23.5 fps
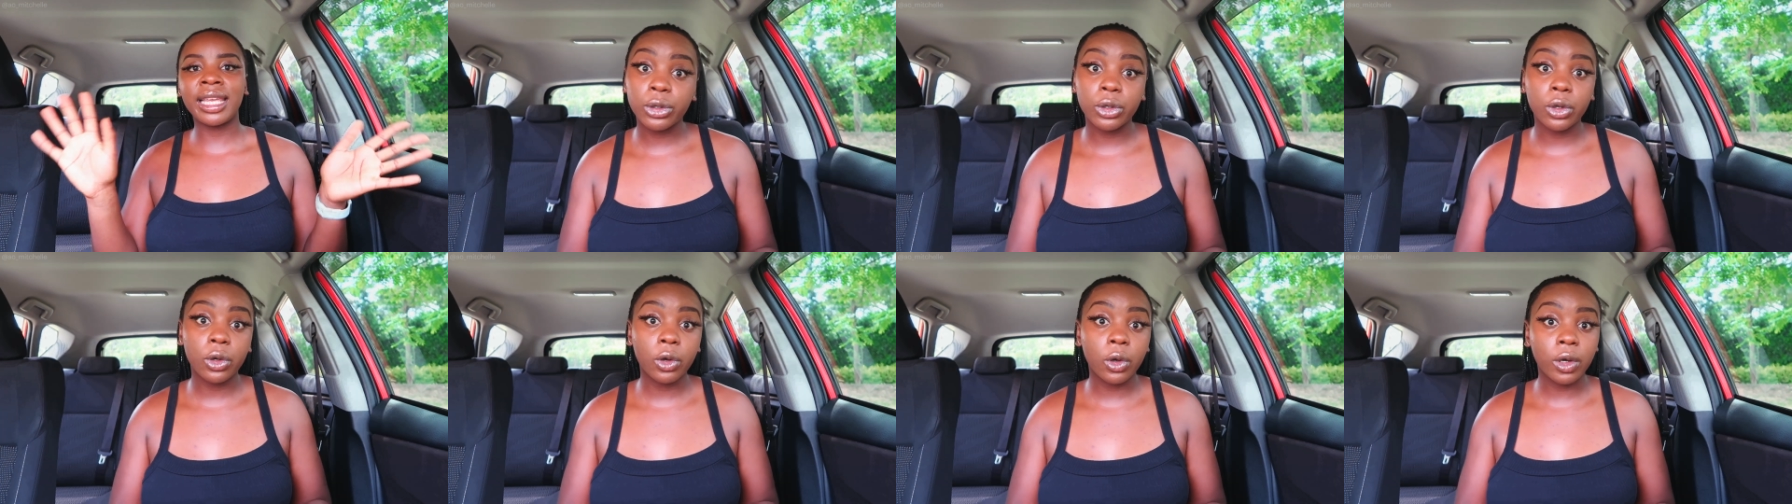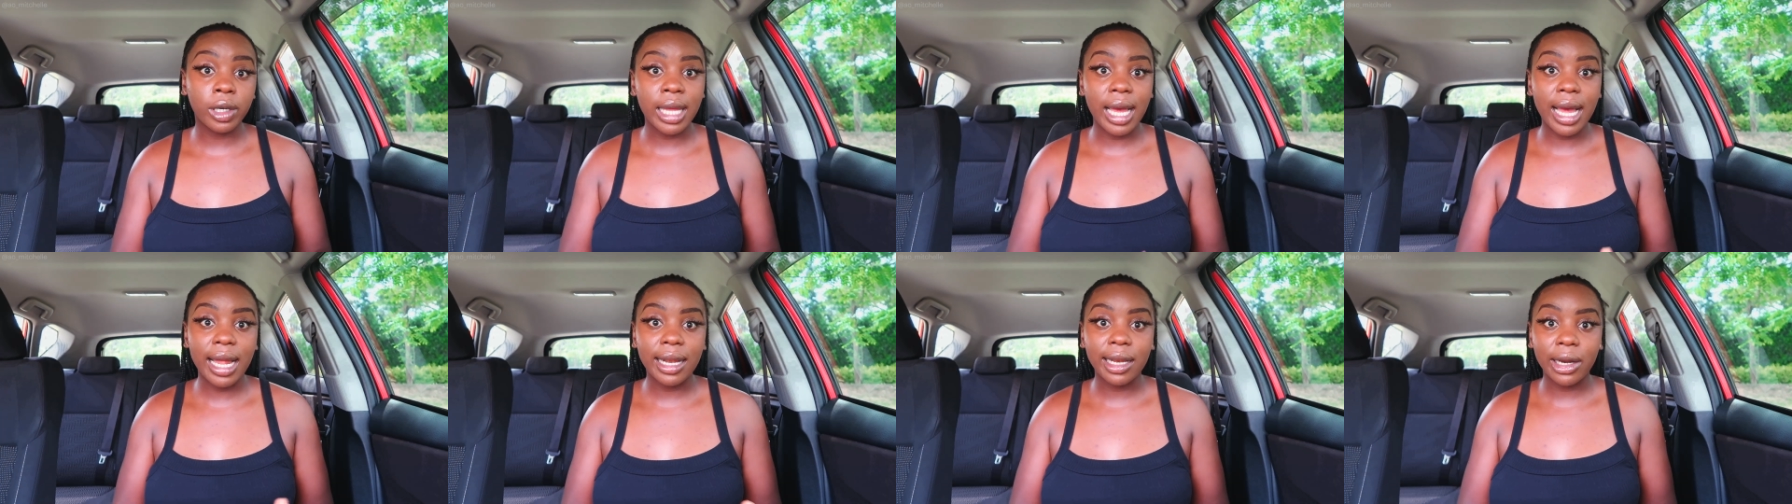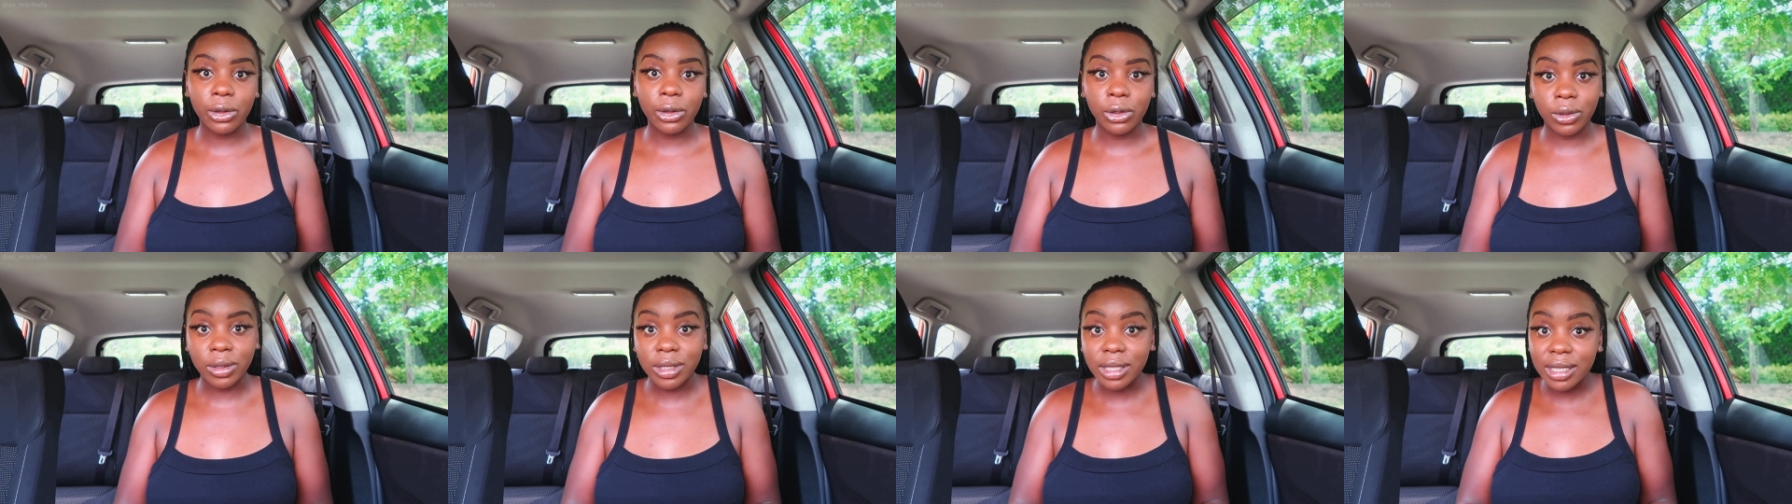you're not gonna allow
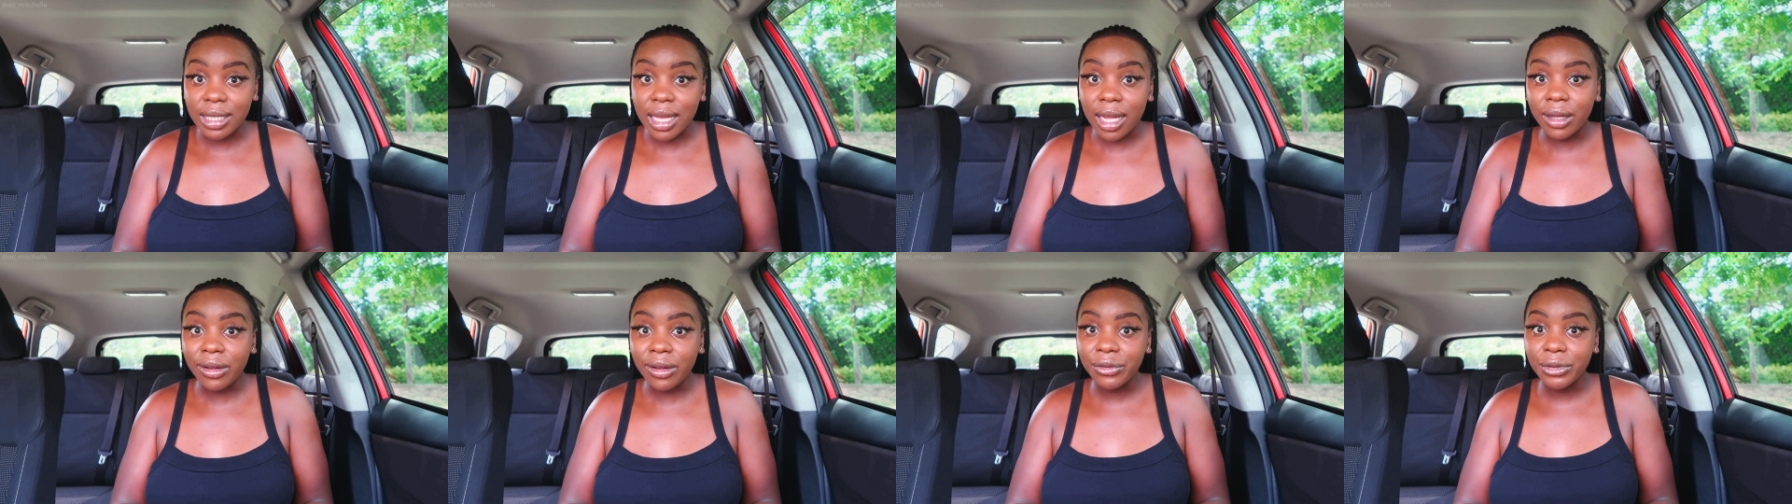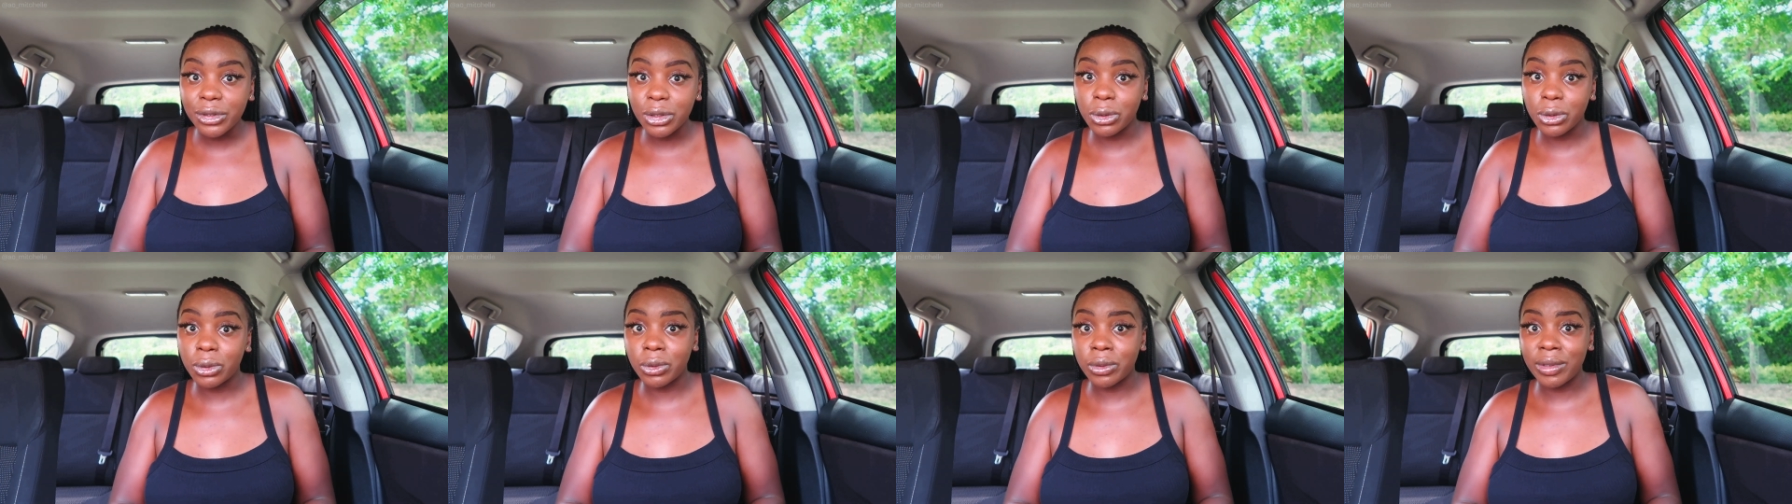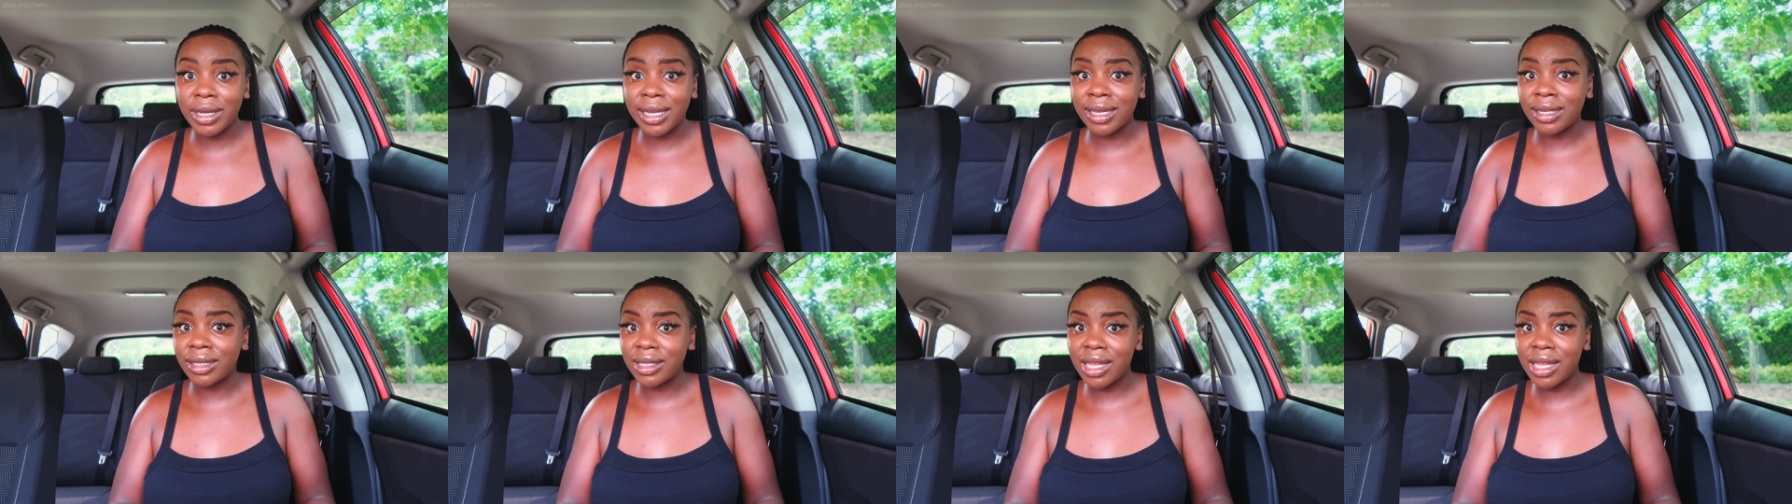yourself to
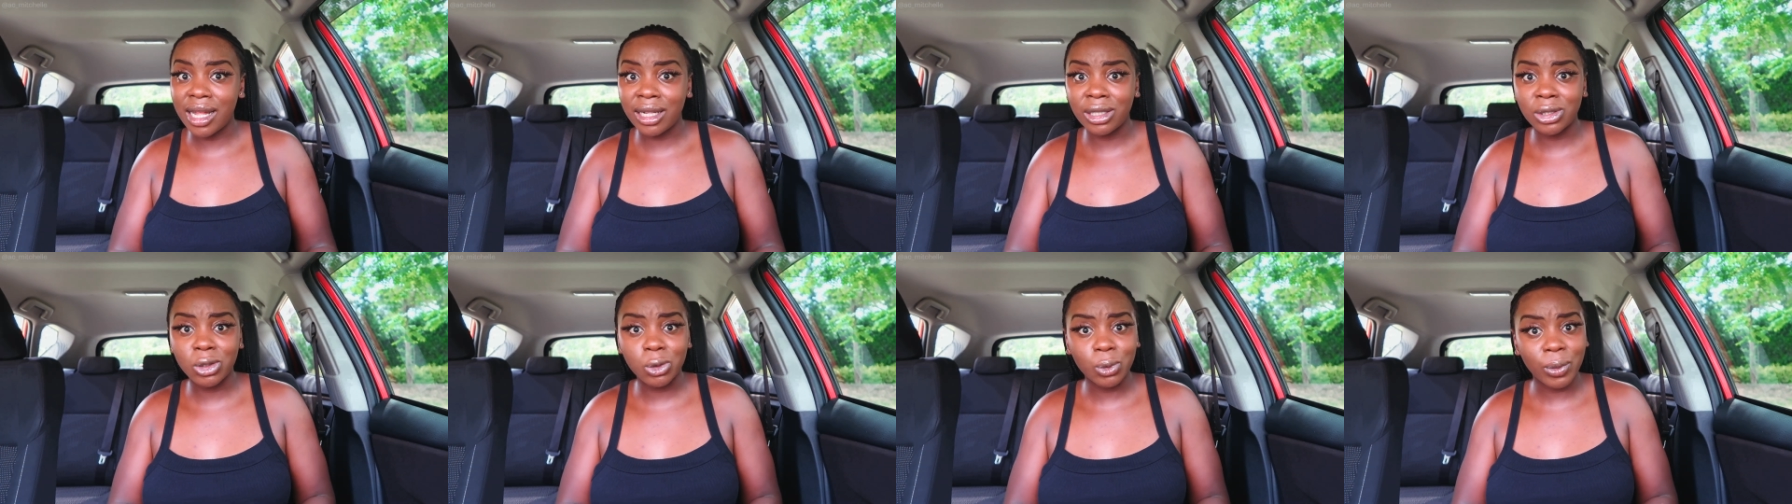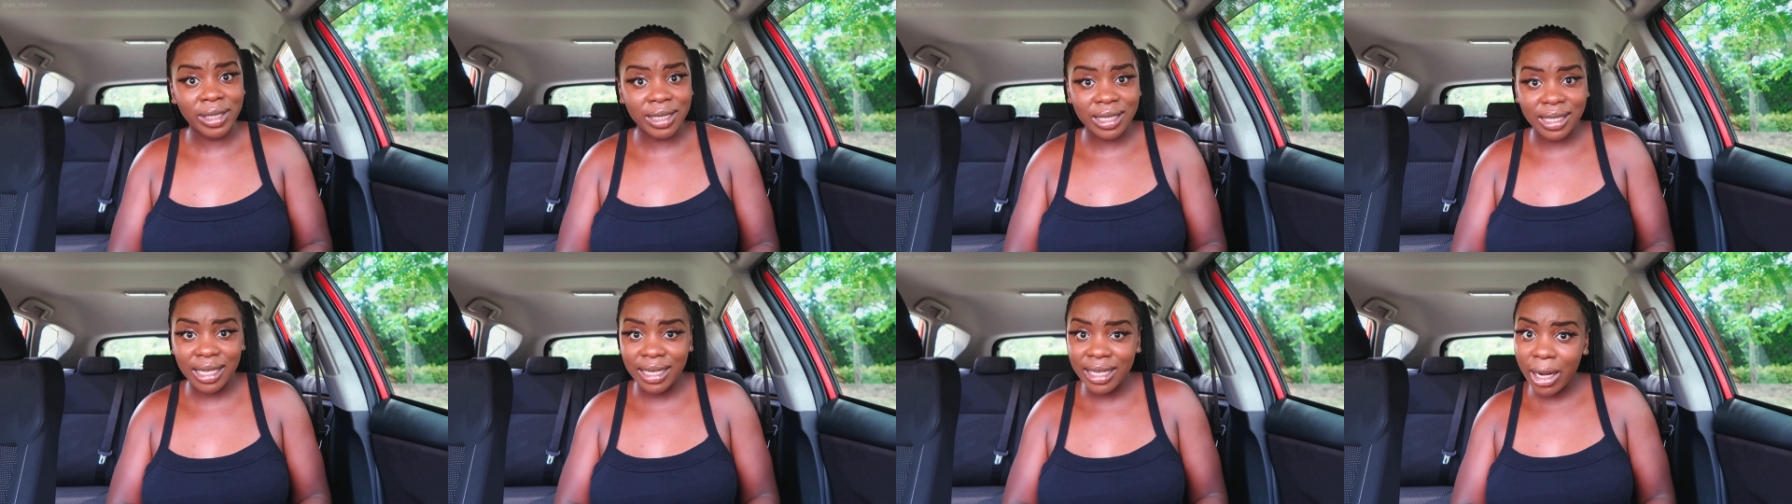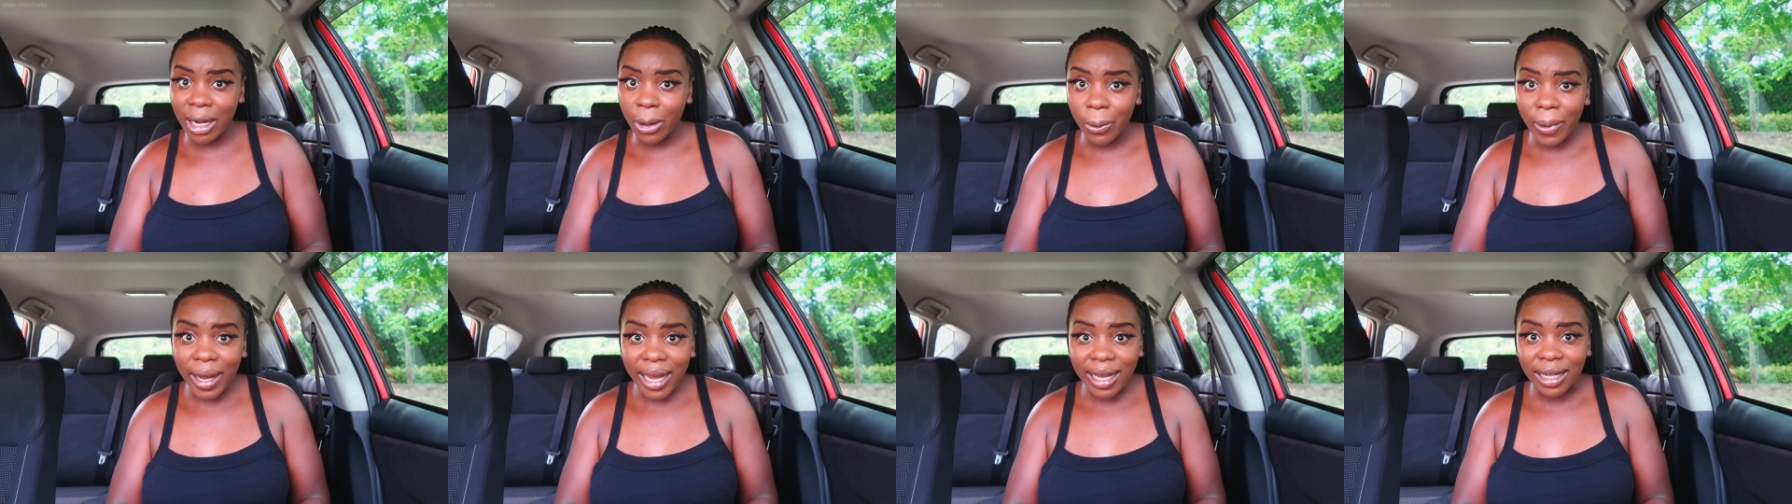indulge once in a
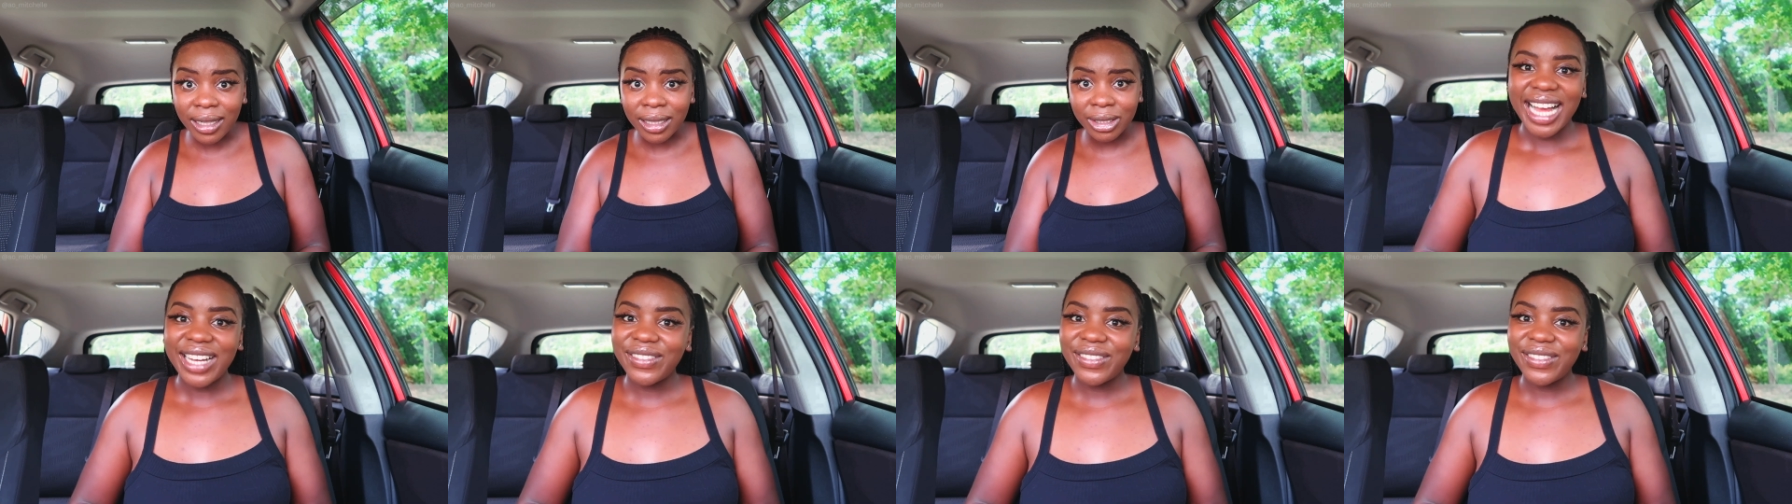while.